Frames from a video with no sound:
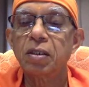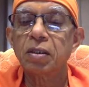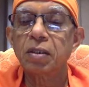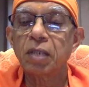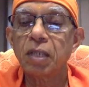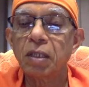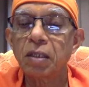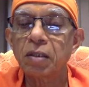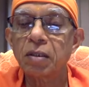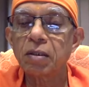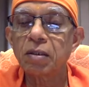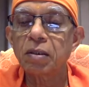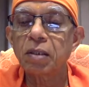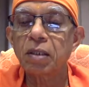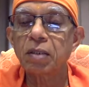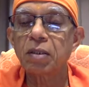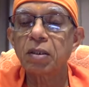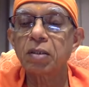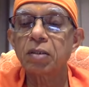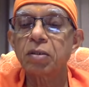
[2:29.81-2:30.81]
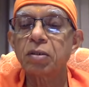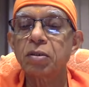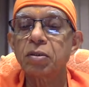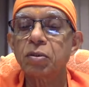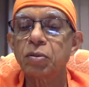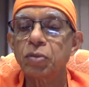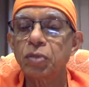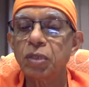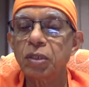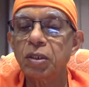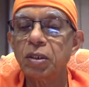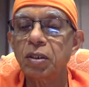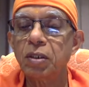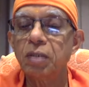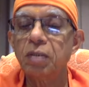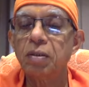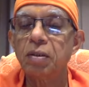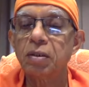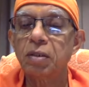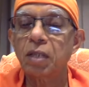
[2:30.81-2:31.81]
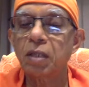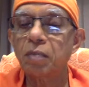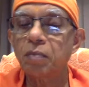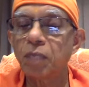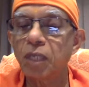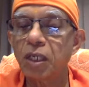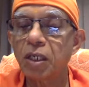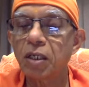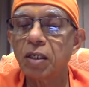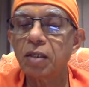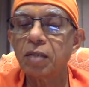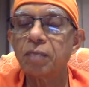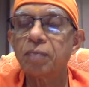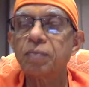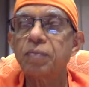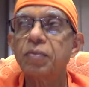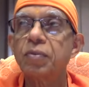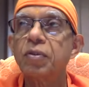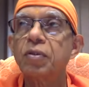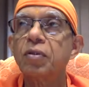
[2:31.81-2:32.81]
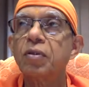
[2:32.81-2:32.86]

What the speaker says: then tata stutihi, then mananam,